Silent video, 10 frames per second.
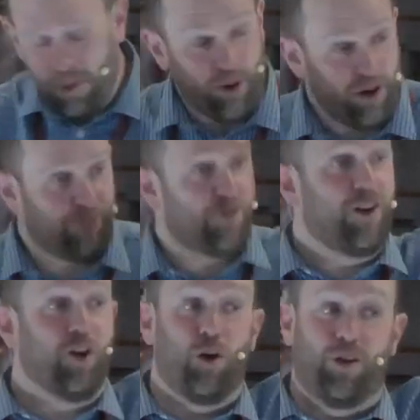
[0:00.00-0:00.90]
but I've
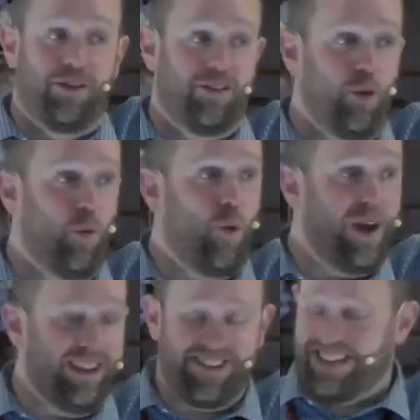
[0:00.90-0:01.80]
forgotten the
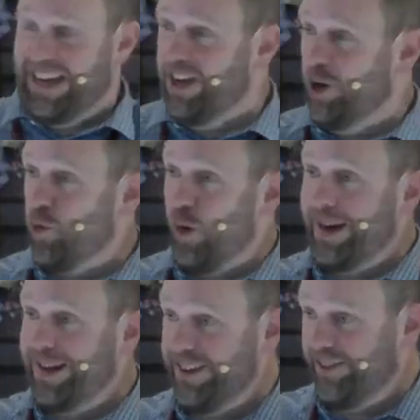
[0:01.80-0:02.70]
weight and
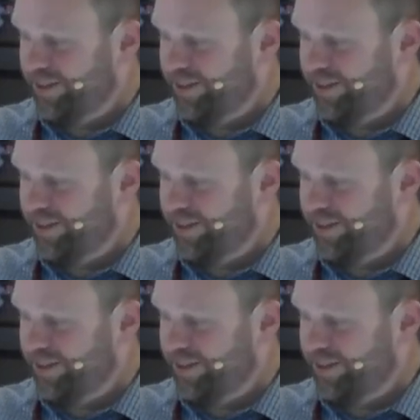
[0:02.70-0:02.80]
greatness